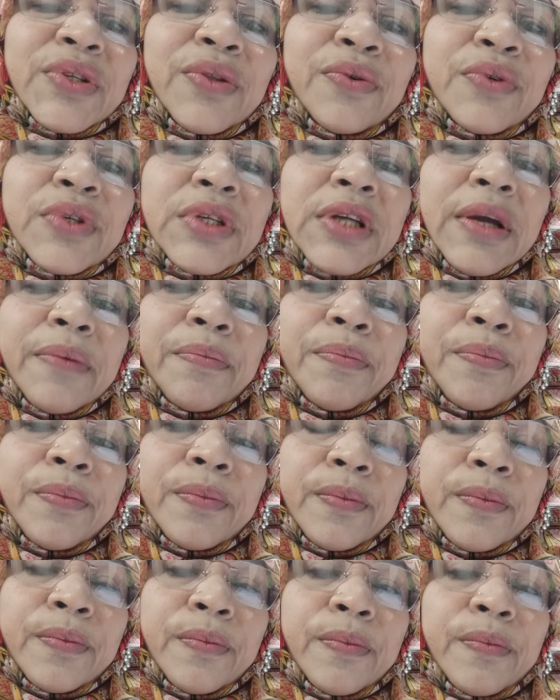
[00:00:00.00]
luteum
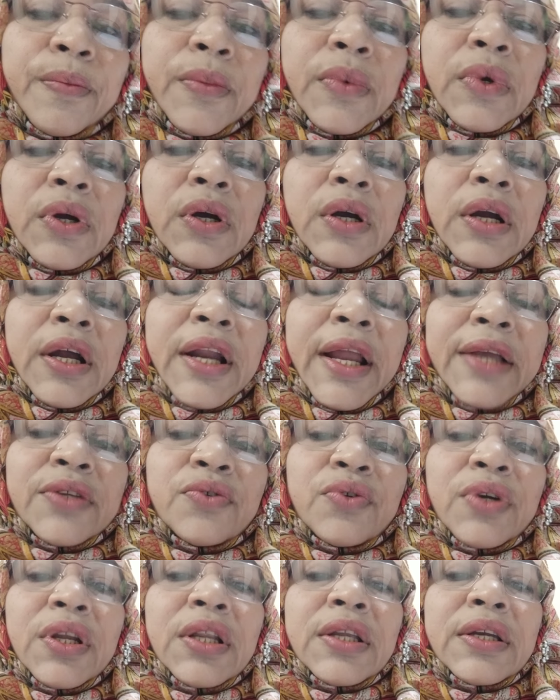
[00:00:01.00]

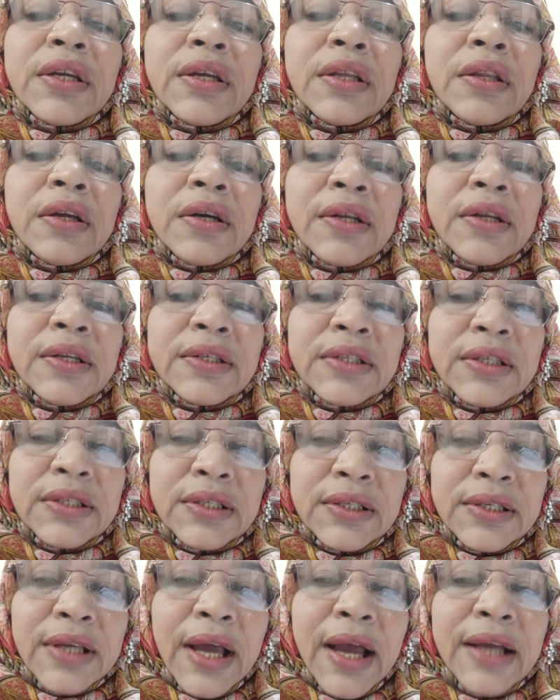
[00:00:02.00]
gradually increase in
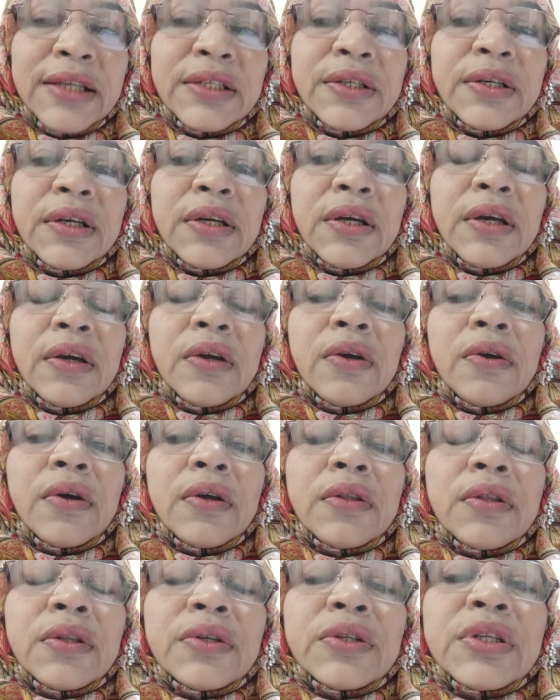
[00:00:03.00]
size.
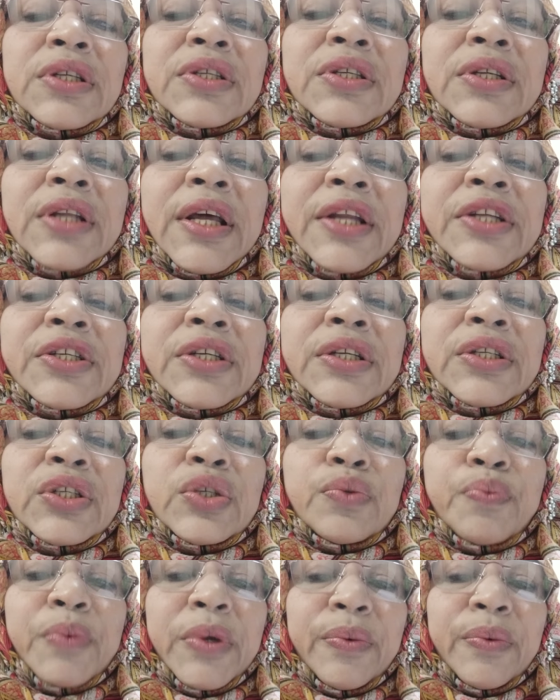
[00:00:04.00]
Degeneration
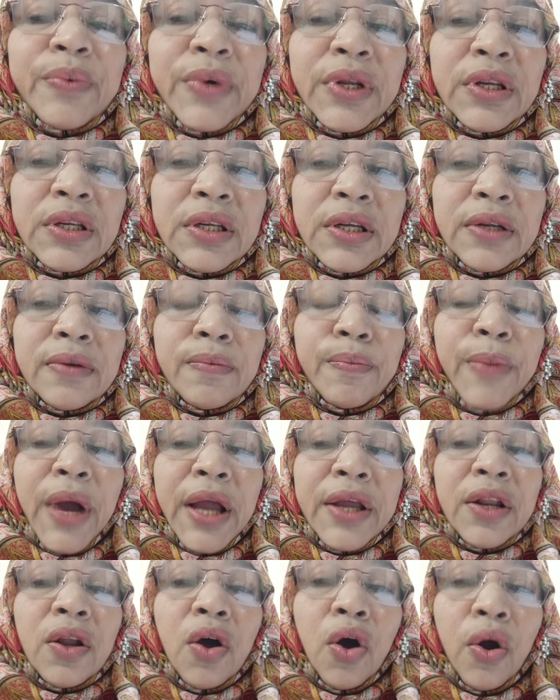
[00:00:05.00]
is prevented by
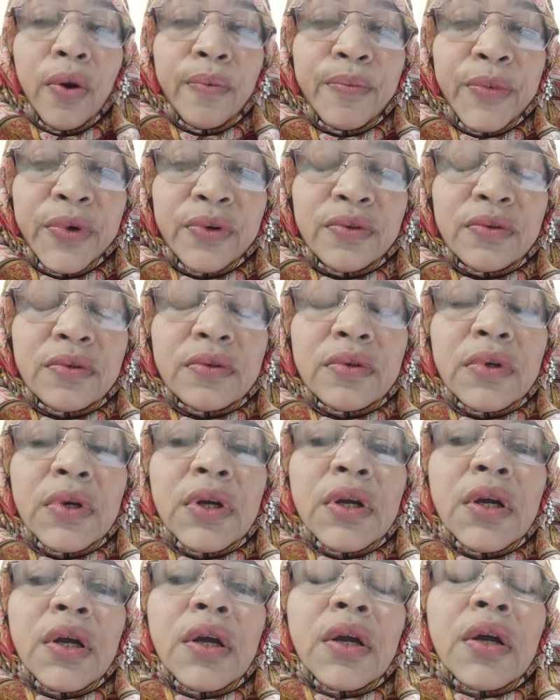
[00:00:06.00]
a hormone
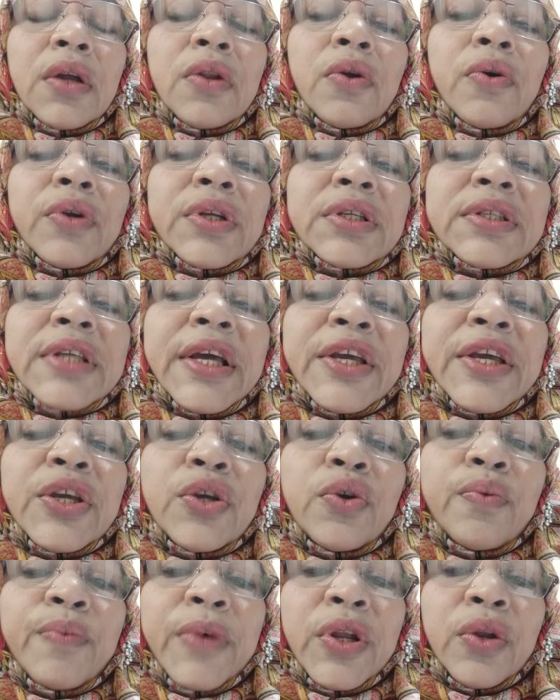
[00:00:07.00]
known as the
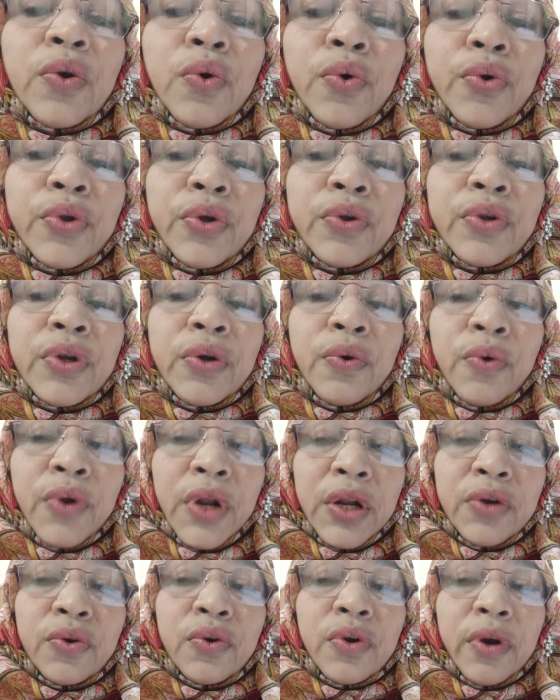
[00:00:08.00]
human chorionic
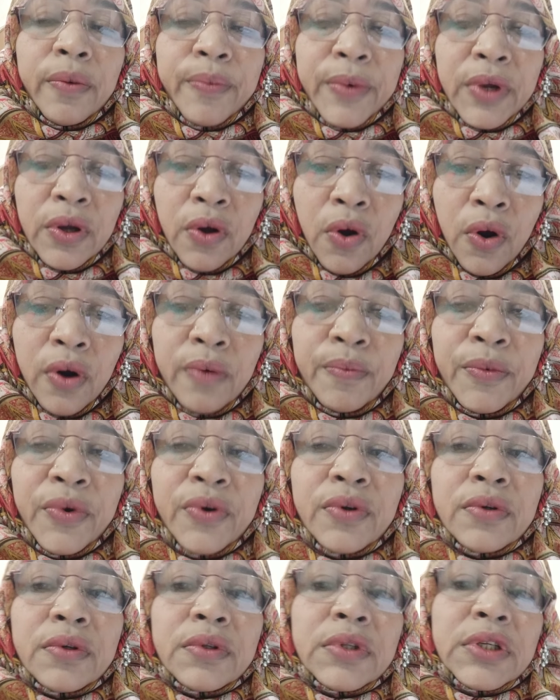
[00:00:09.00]
gonadotropin
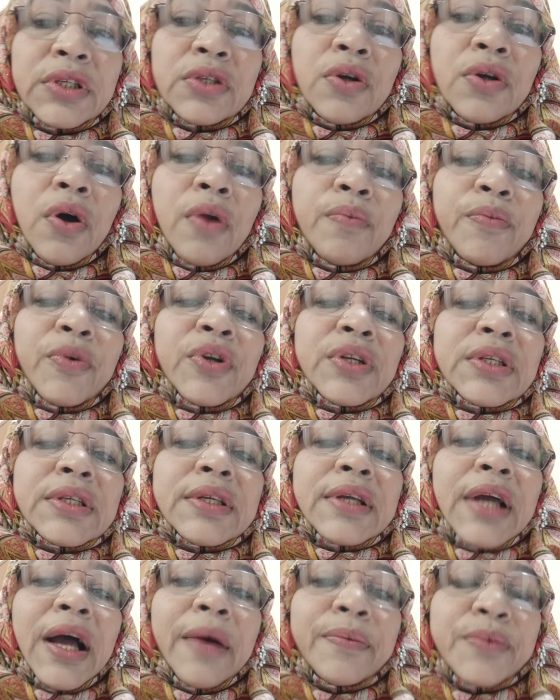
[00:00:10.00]
hormone. This hormone
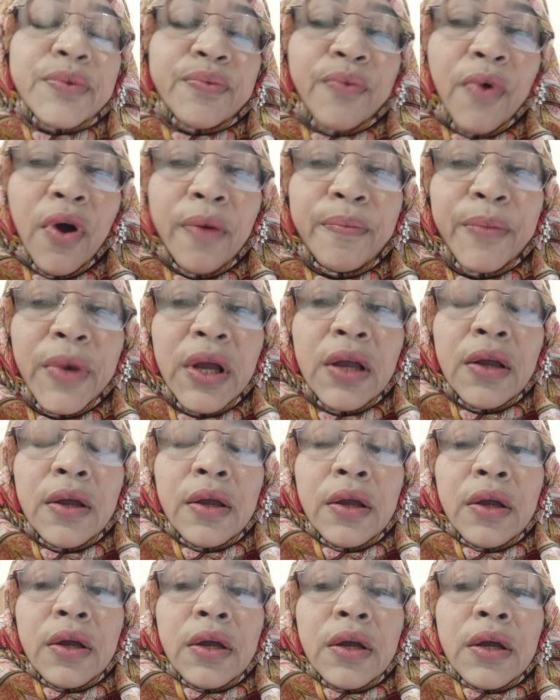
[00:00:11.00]
comes from
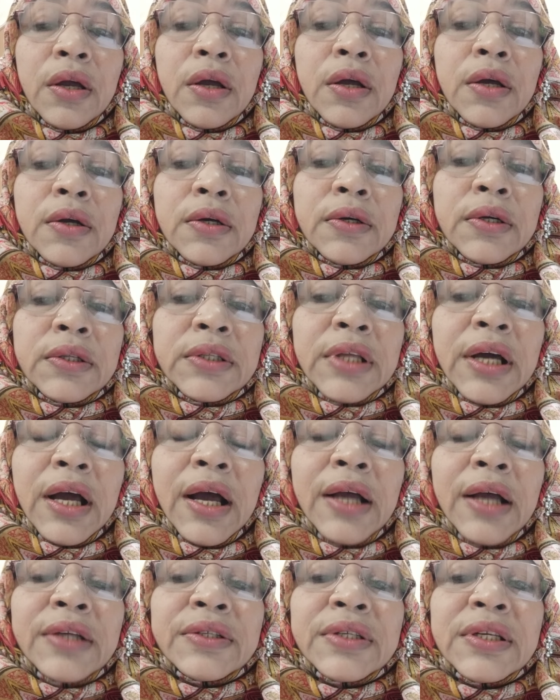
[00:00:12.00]

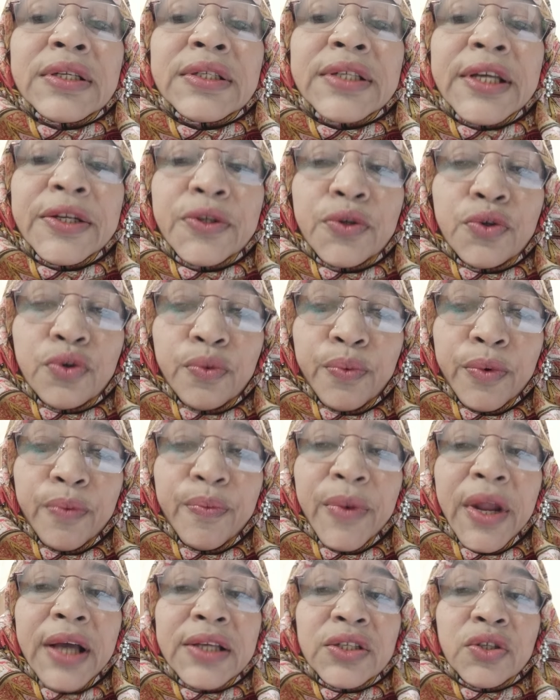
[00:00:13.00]
the
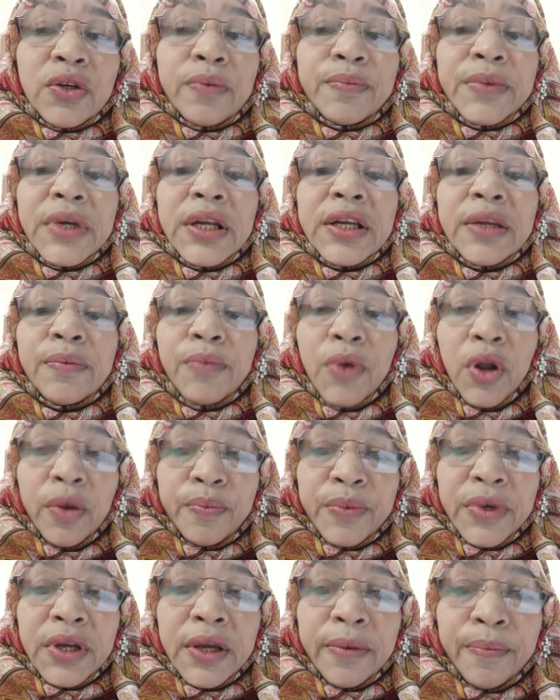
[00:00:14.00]
syncytotrophoblast of the
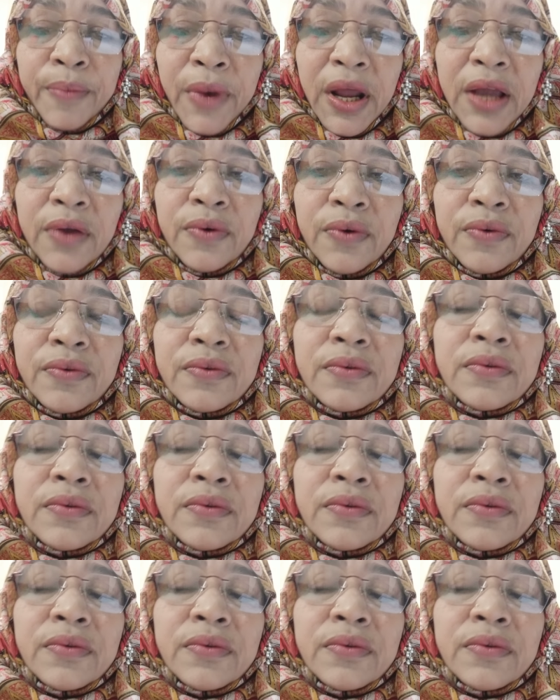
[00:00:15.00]
developing embryo,